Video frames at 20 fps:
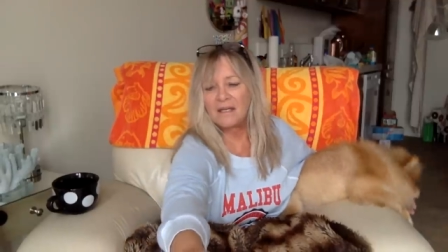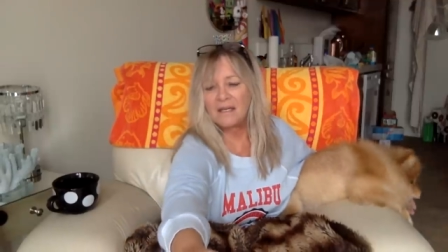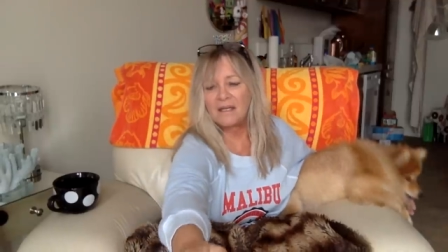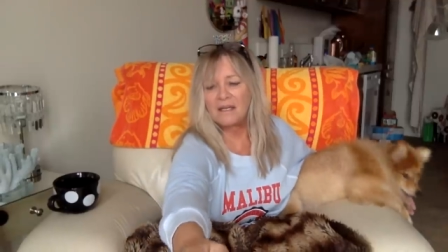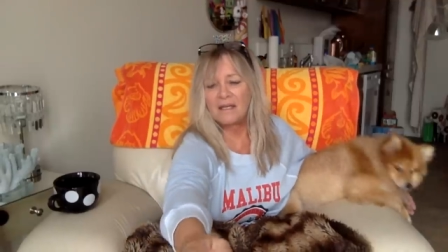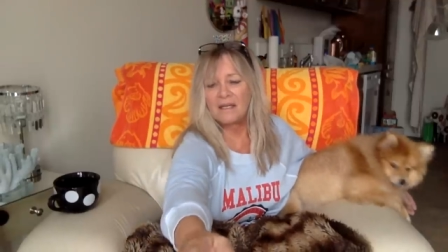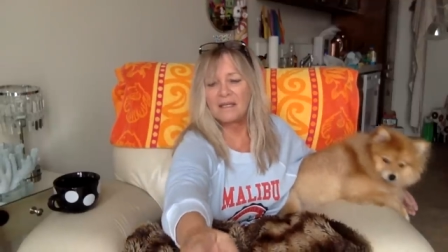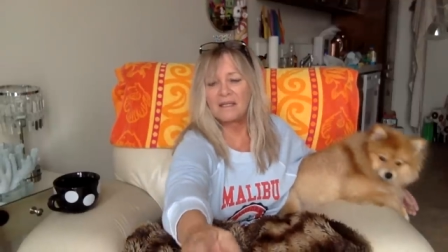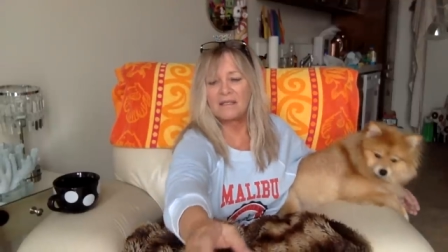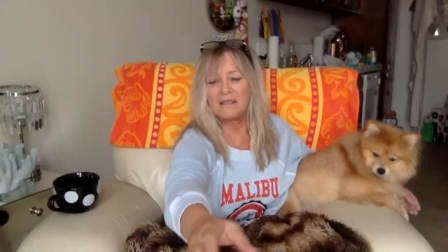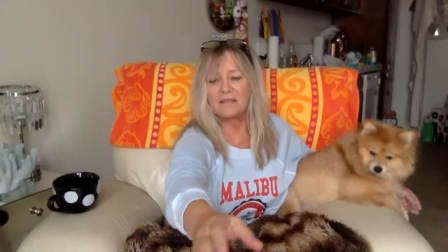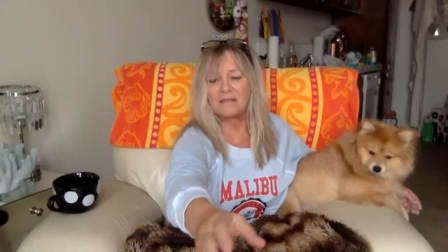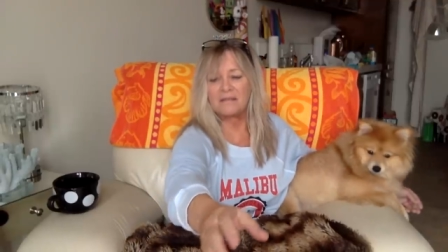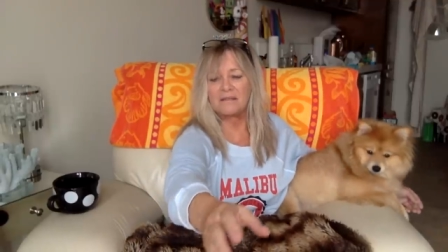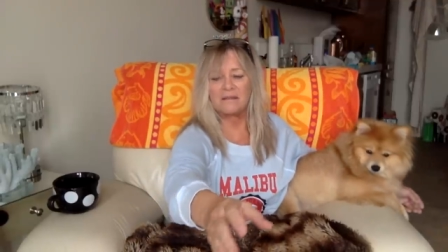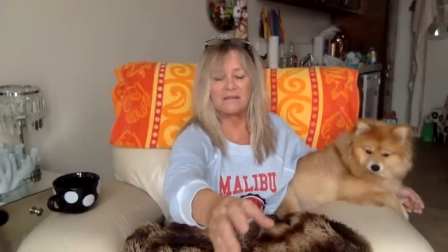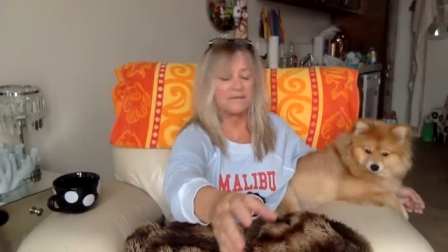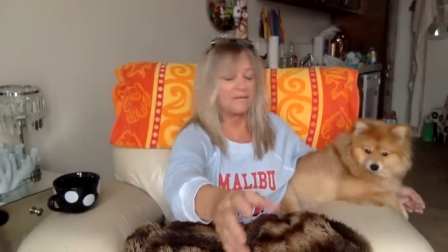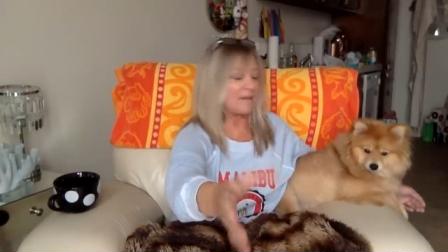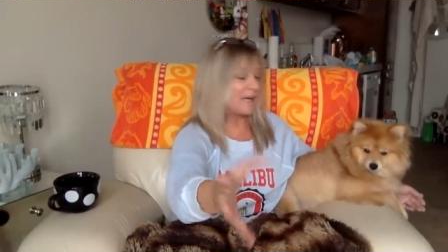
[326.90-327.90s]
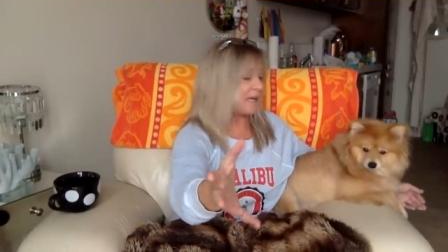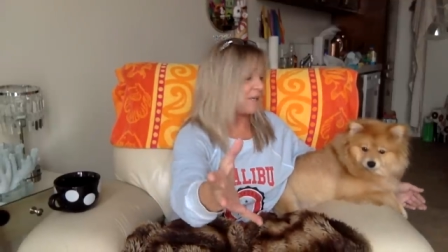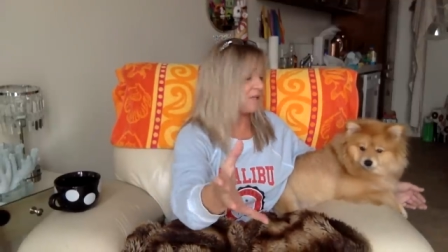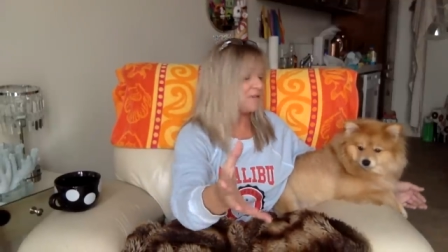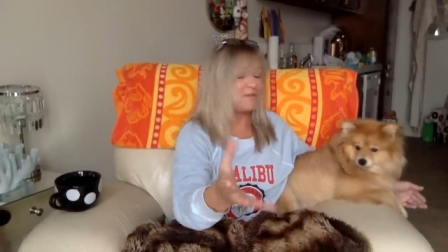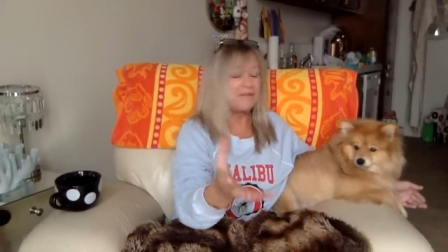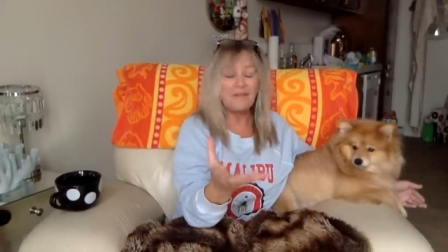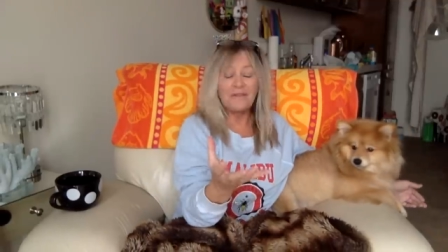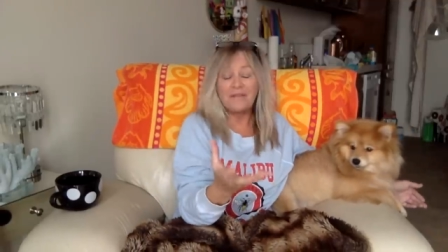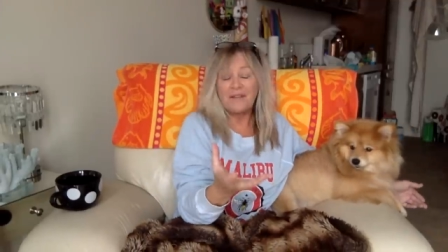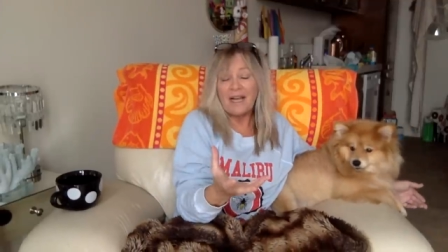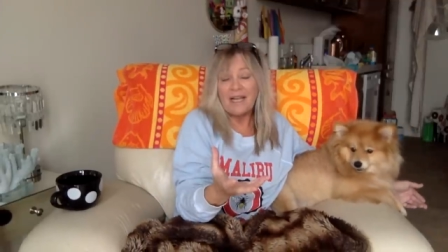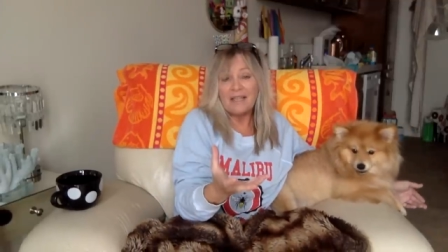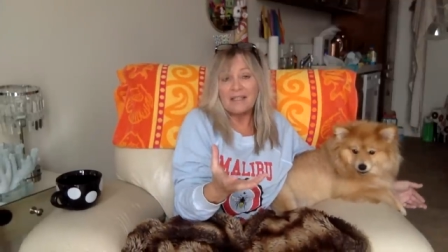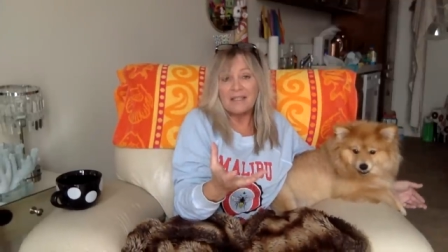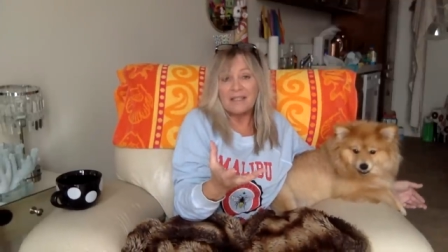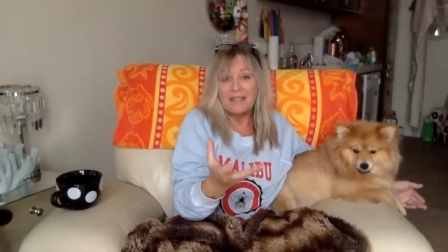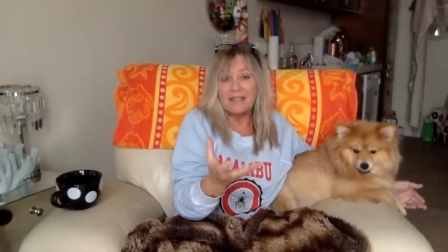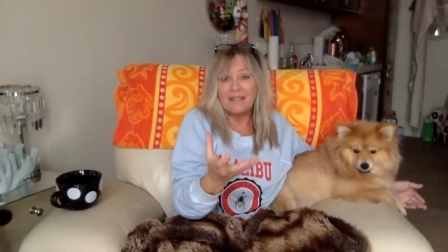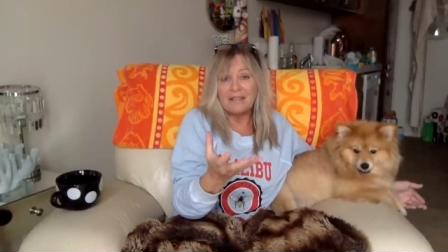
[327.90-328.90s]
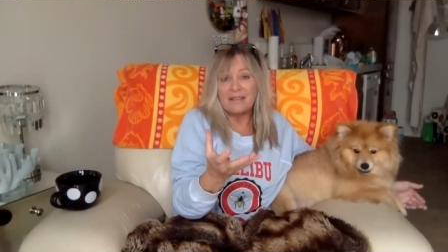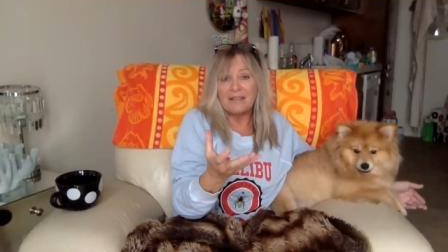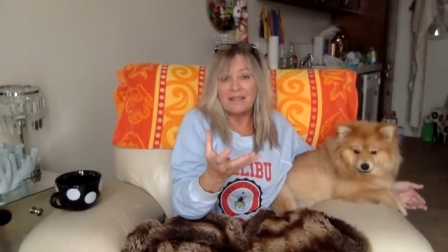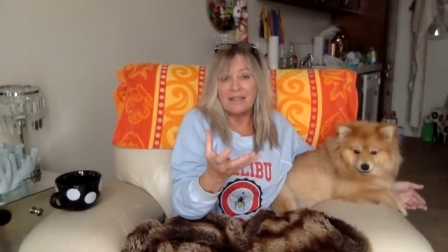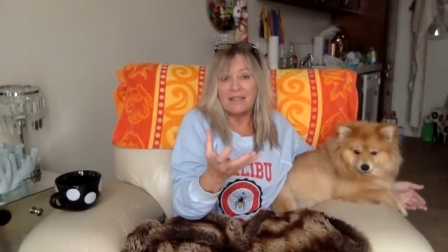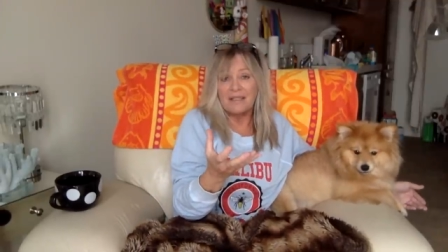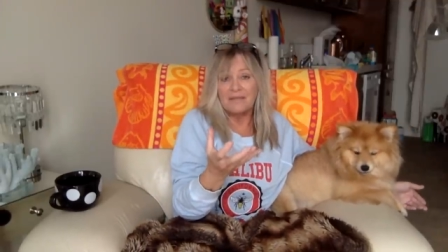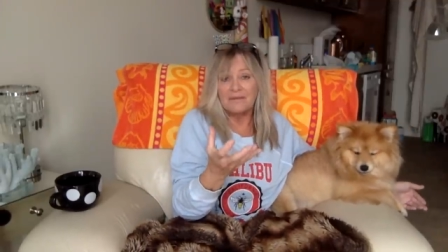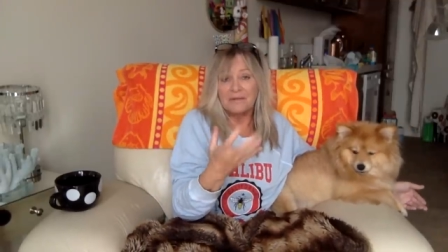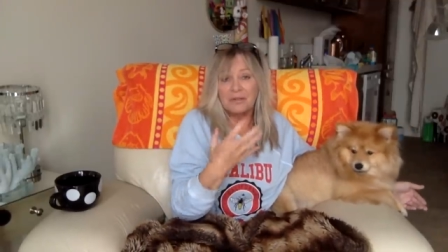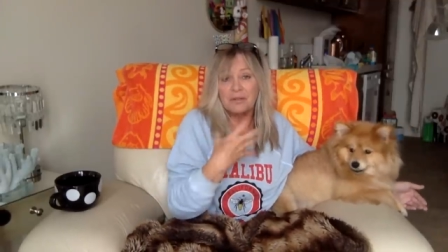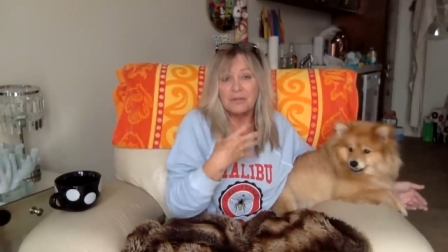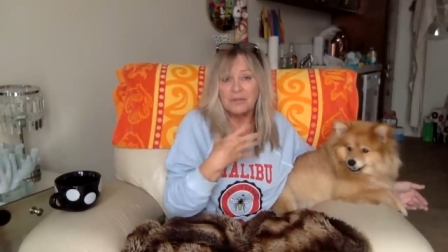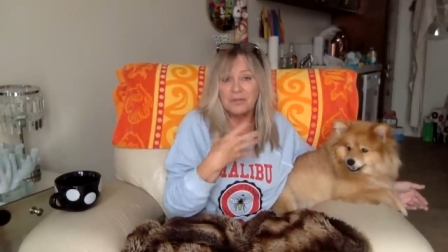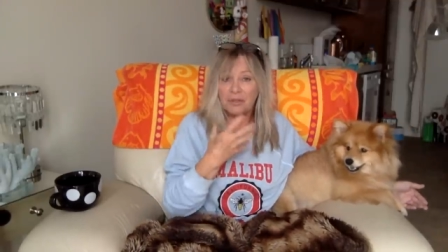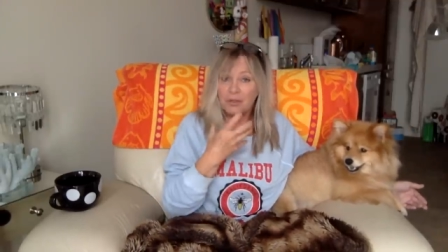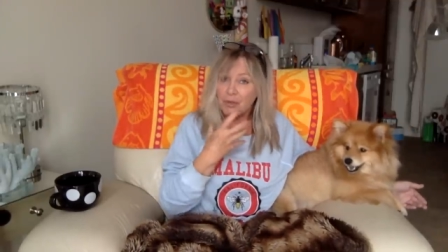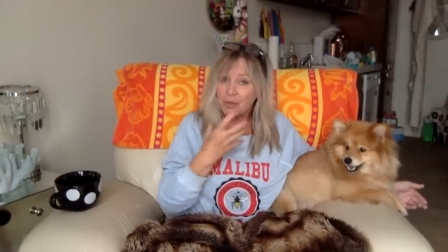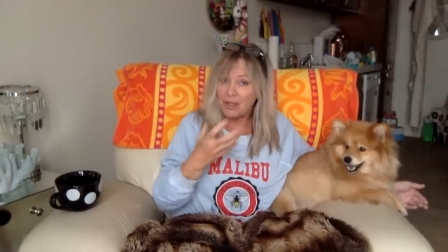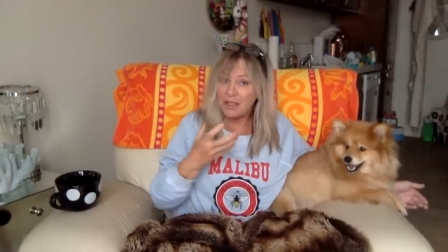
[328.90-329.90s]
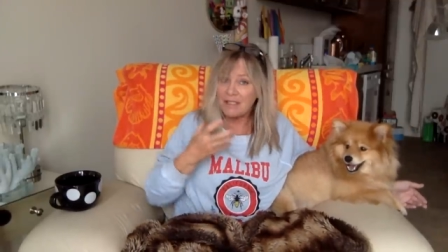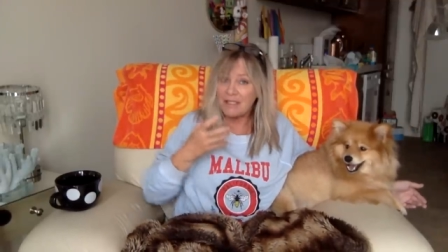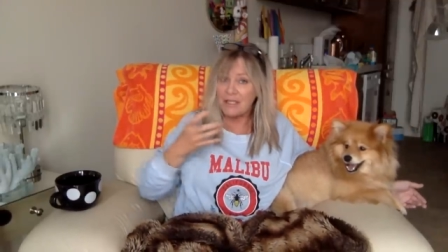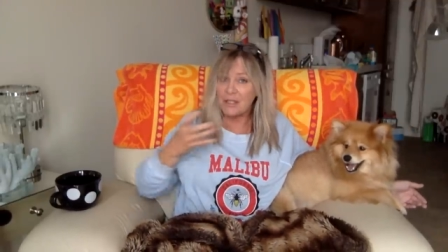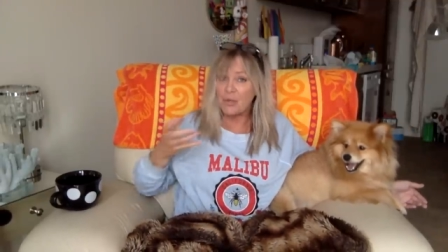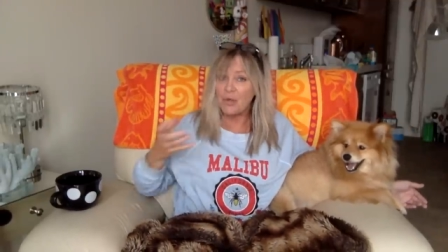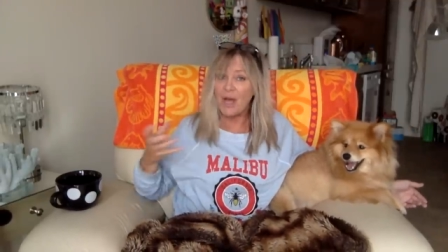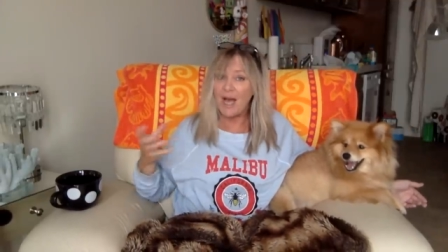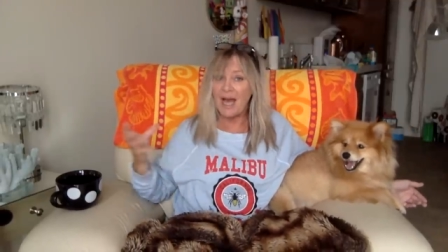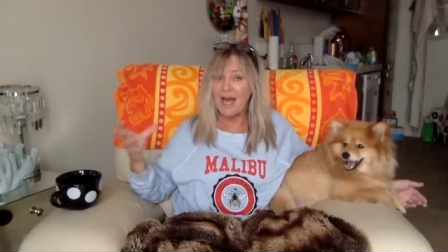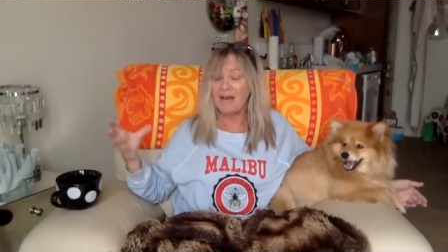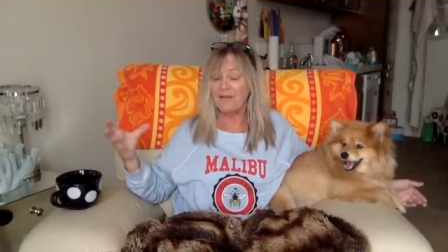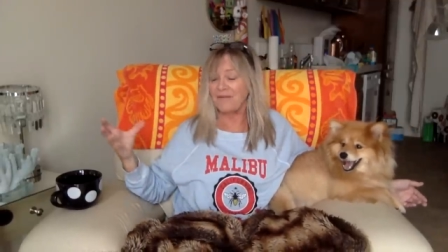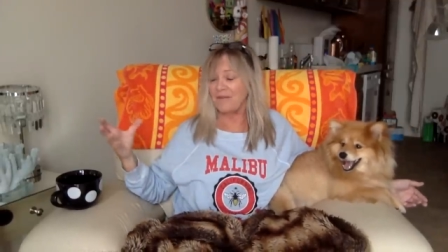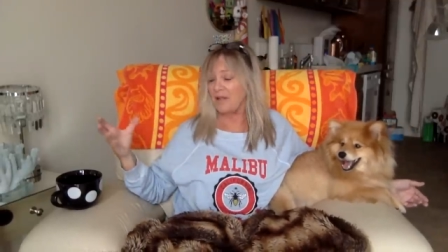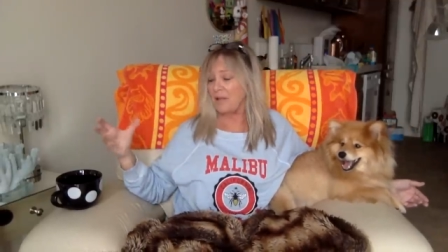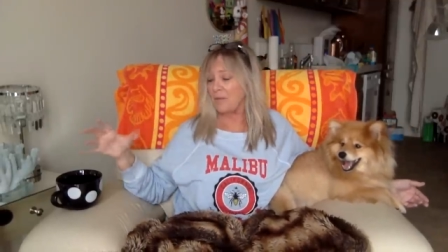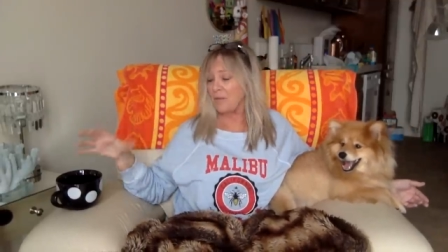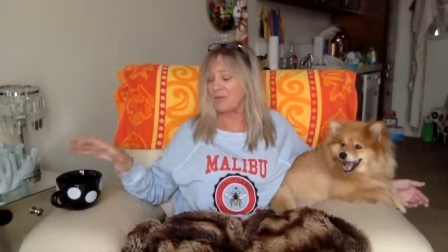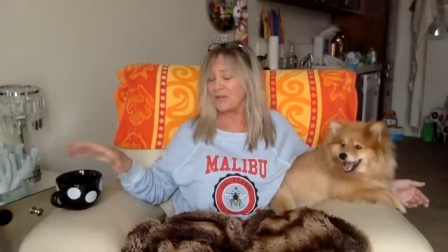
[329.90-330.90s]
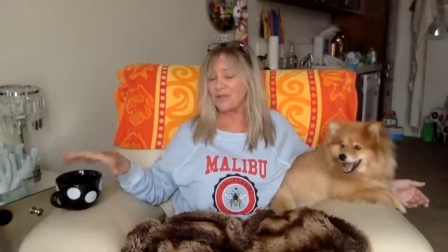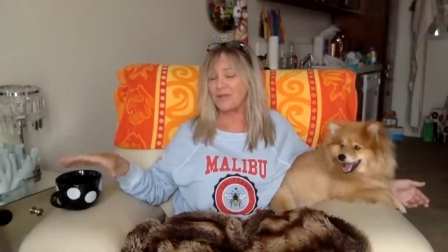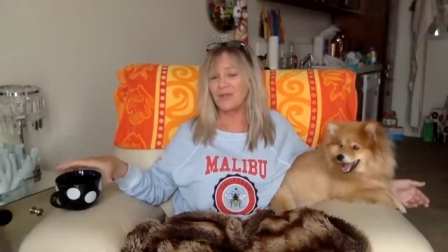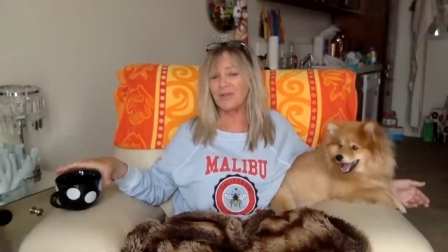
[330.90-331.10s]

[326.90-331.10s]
uh, you feel violated of your, the trust that you had for that person.